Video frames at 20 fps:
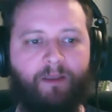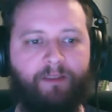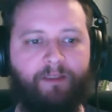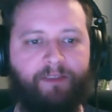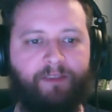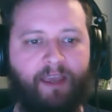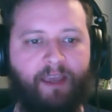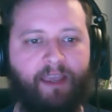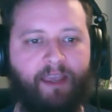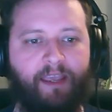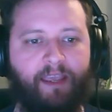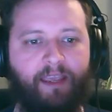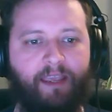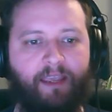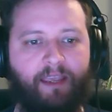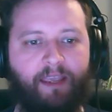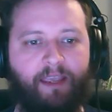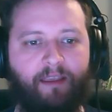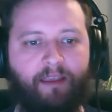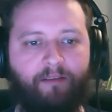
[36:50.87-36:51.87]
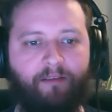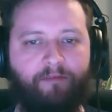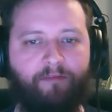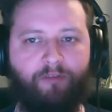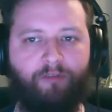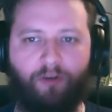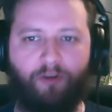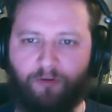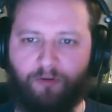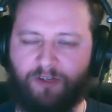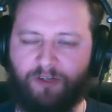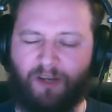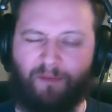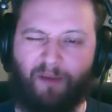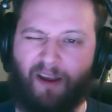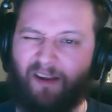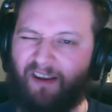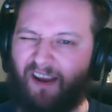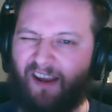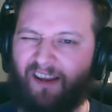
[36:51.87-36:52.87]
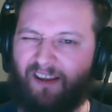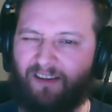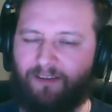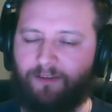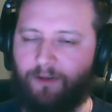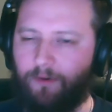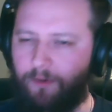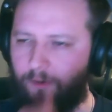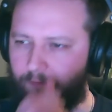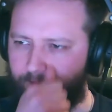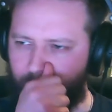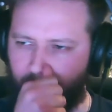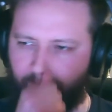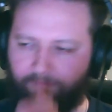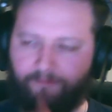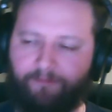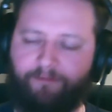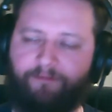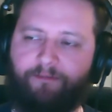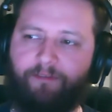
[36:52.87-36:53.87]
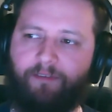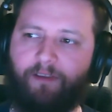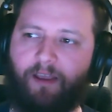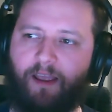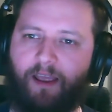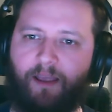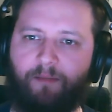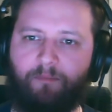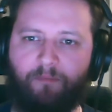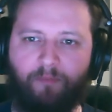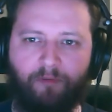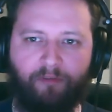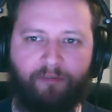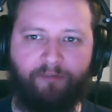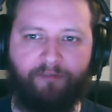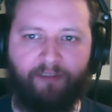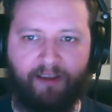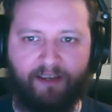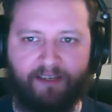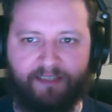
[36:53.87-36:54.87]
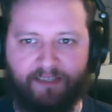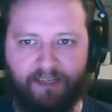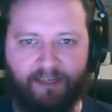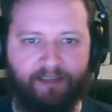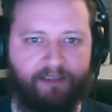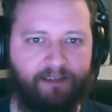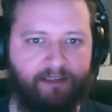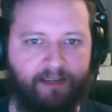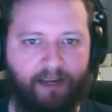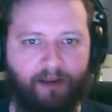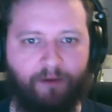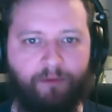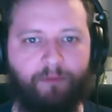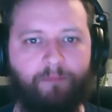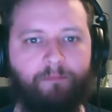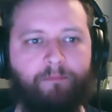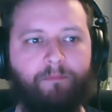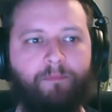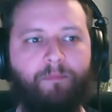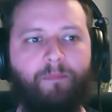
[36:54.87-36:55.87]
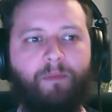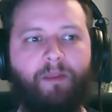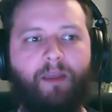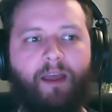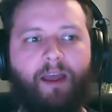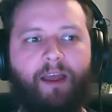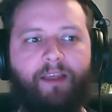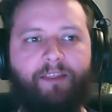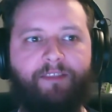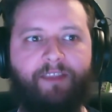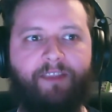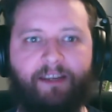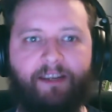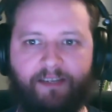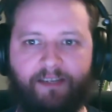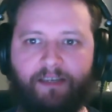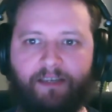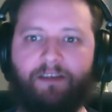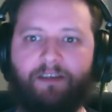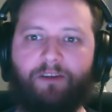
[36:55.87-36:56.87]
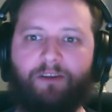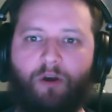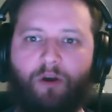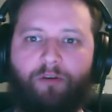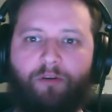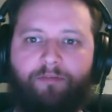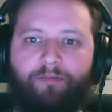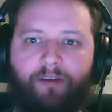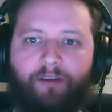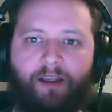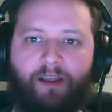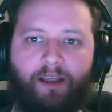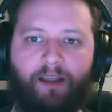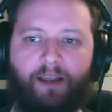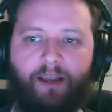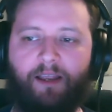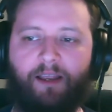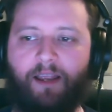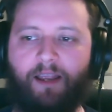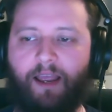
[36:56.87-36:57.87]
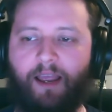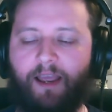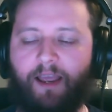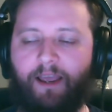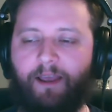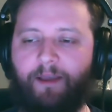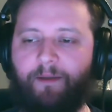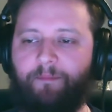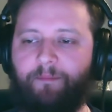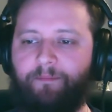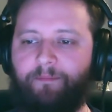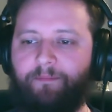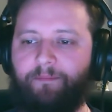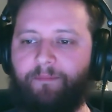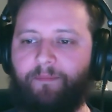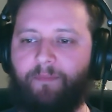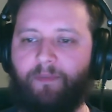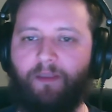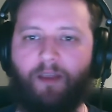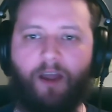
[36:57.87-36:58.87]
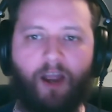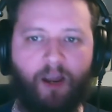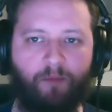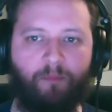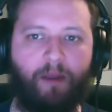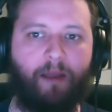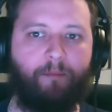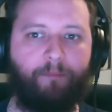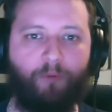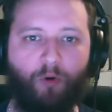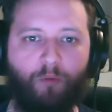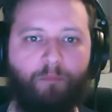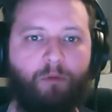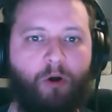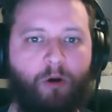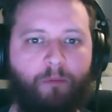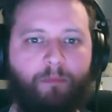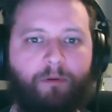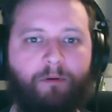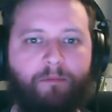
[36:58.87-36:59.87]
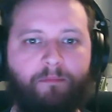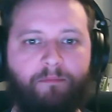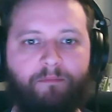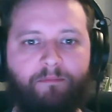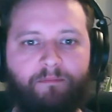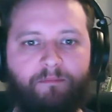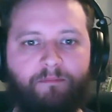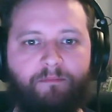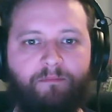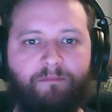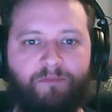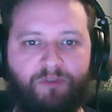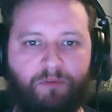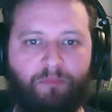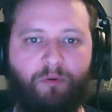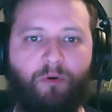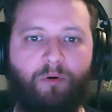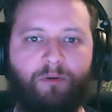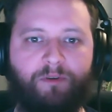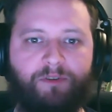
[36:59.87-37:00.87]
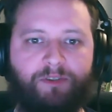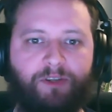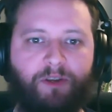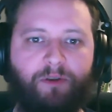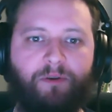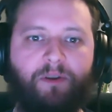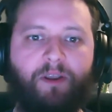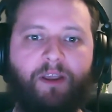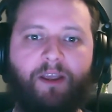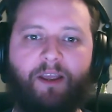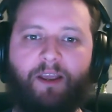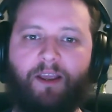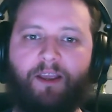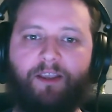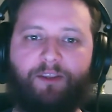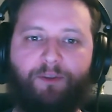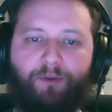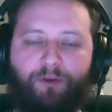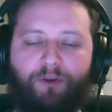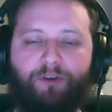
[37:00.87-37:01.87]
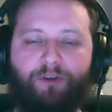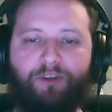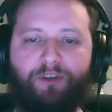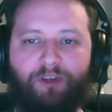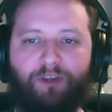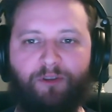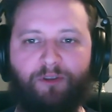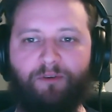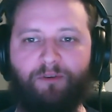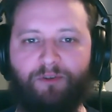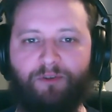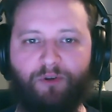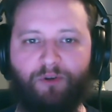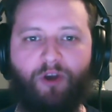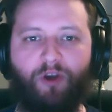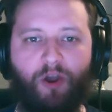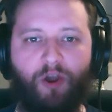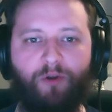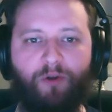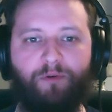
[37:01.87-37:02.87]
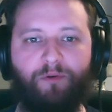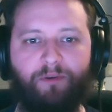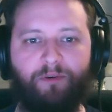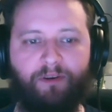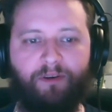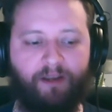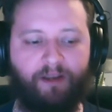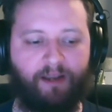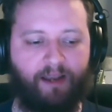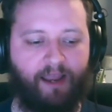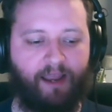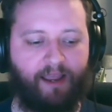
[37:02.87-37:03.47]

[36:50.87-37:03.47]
They, for a long time, I don't know if they've fixed it now. They didn't offer IMAP or POP support. So you couldn't use your own